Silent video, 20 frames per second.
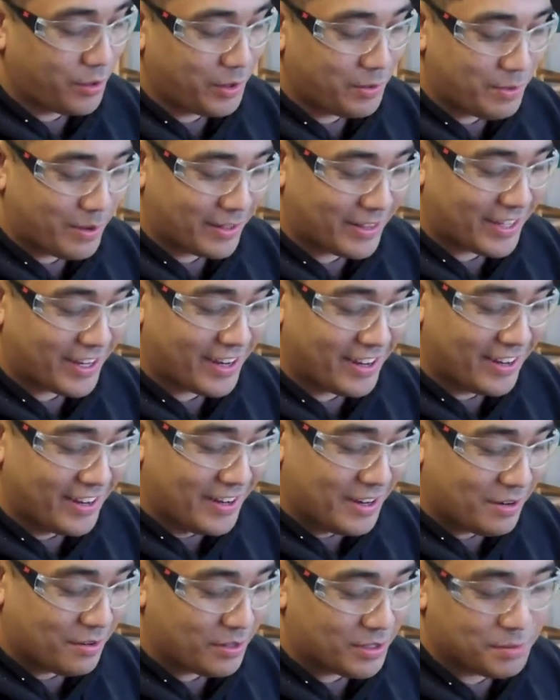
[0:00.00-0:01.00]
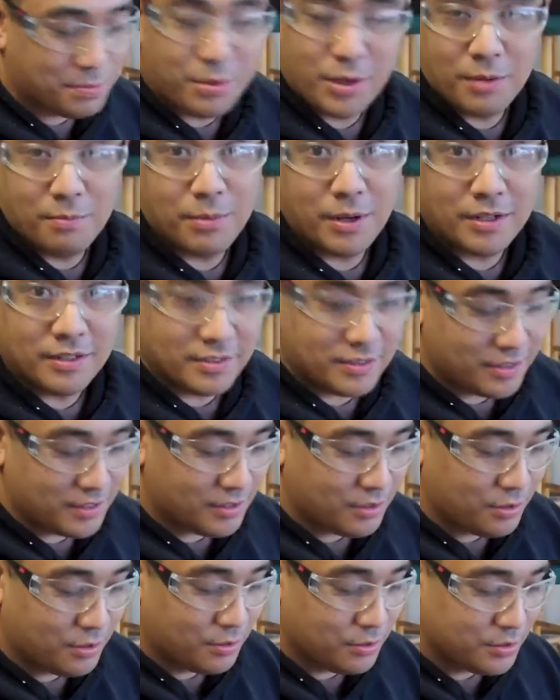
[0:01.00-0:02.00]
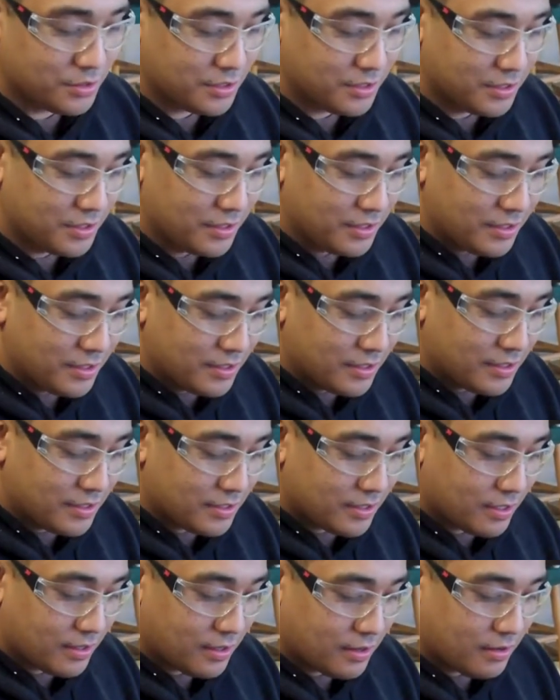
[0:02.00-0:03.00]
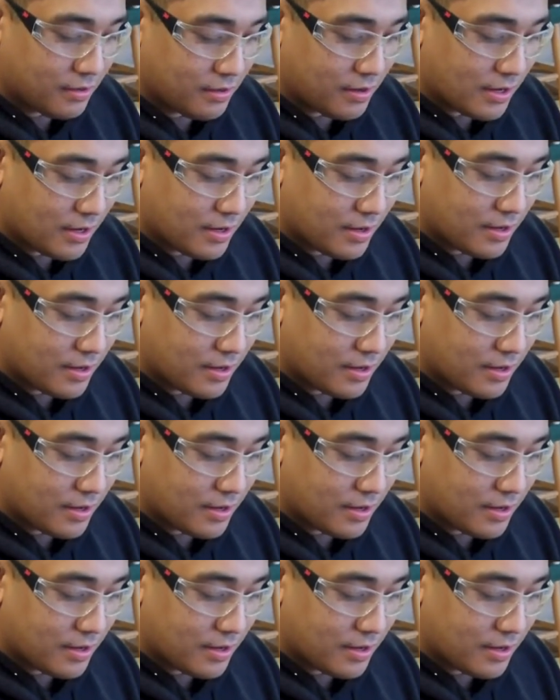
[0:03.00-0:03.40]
worry about that. We're just putting buttons in the holes. So